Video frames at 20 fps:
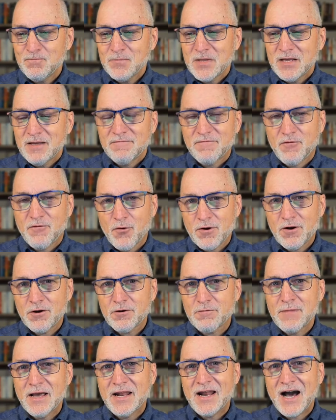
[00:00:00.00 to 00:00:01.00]

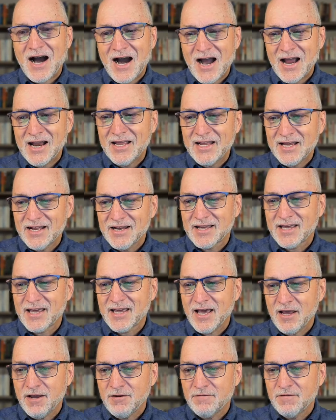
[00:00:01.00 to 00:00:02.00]
400 men hiding in a
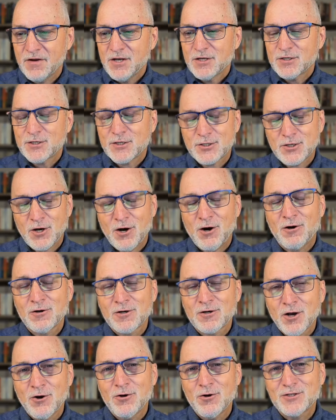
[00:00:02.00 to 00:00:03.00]
cave. Saul
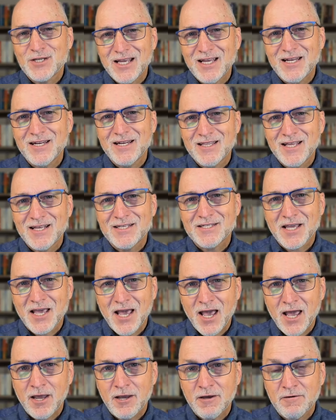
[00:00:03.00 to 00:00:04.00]
goes into this
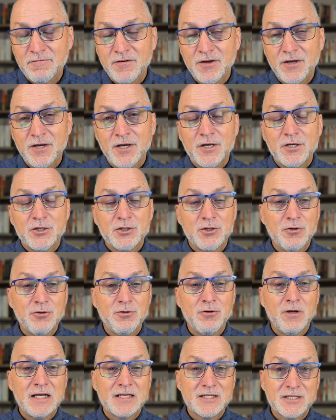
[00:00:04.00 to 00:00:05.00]
cave
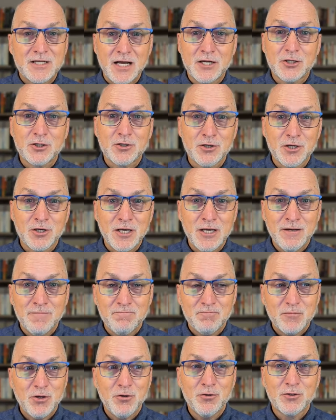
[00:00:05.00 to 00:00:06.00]
to essentially
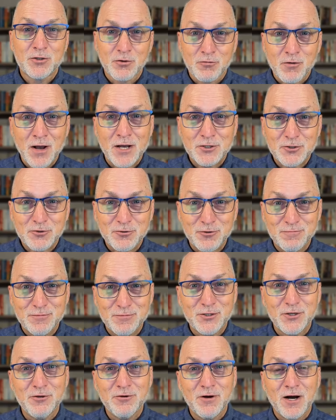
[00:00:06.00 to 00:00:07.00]
use the restroom,
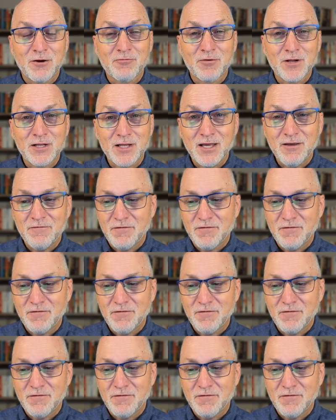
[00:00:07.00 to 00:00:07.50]
to relieve